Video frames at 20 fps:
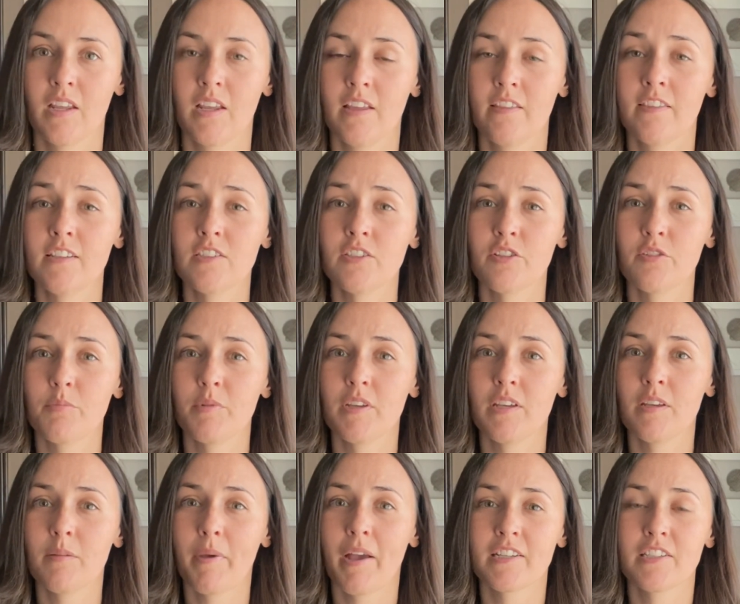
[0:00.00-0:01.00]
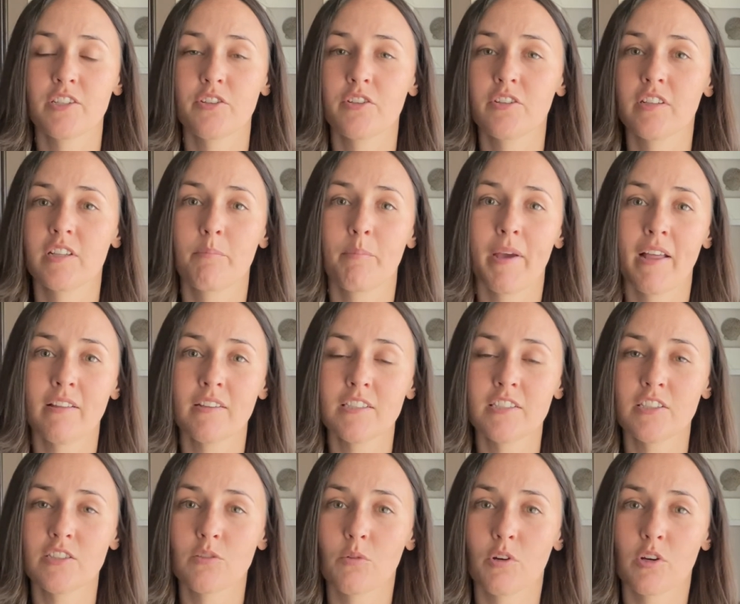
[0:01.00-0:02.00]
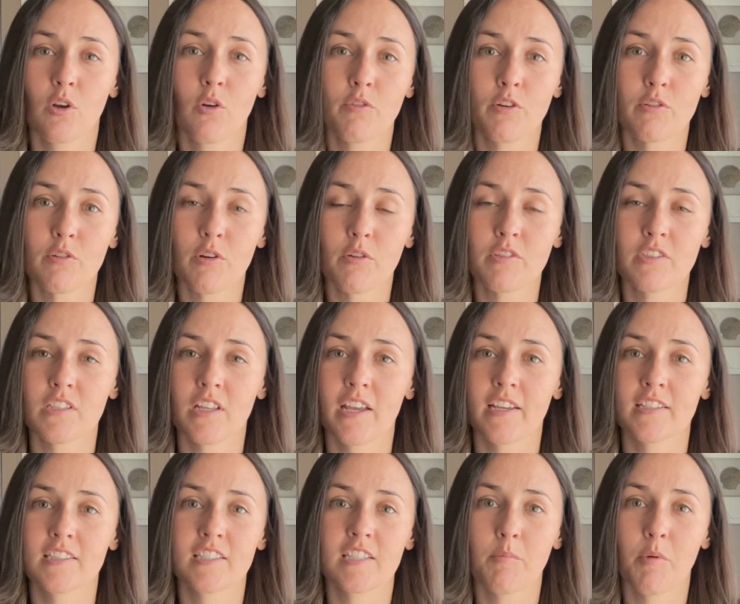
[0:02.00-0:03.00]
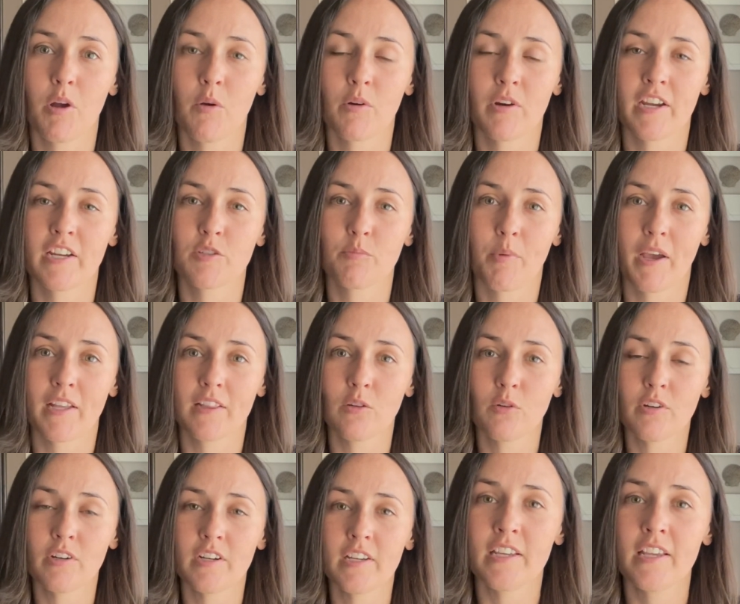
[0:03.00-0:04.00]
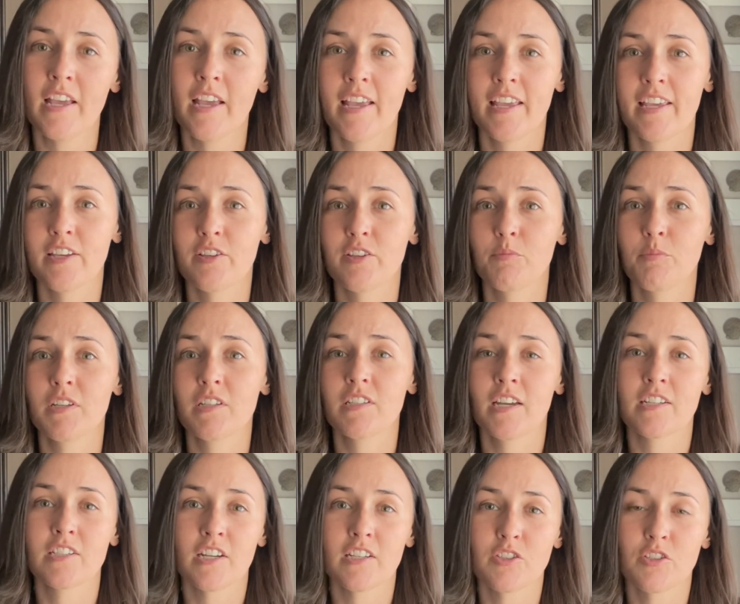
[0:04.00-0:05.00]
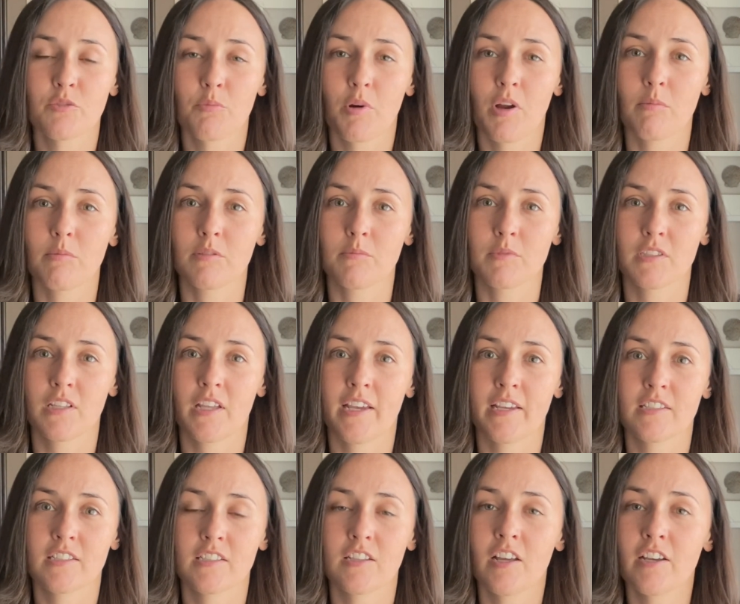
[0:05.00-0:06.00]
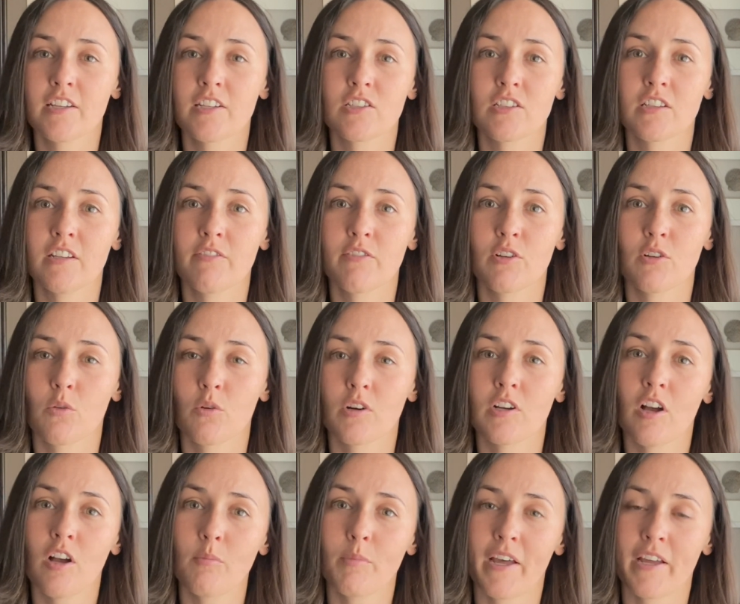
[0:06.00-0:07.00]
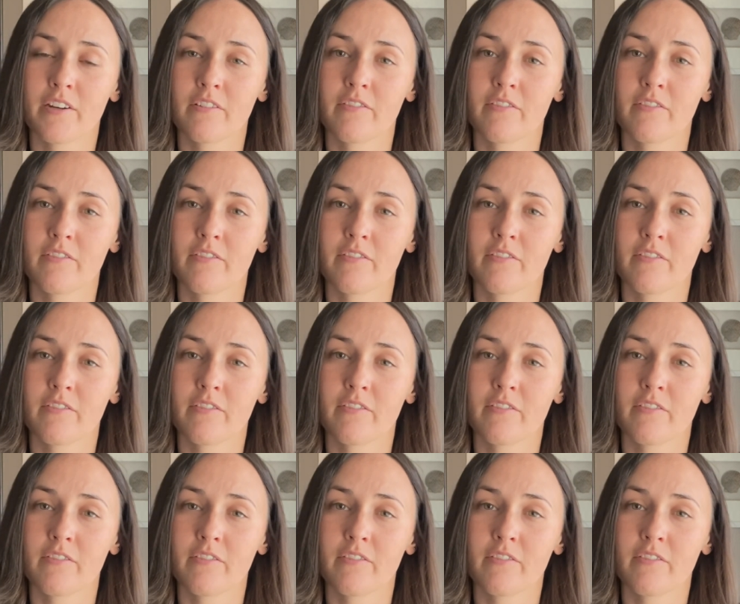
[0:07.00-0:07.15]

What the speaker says: This could be bacterial imbalances or overgrowths like SIBO or H. pylori. It could be digestion problems like sluggish liver or gallbladder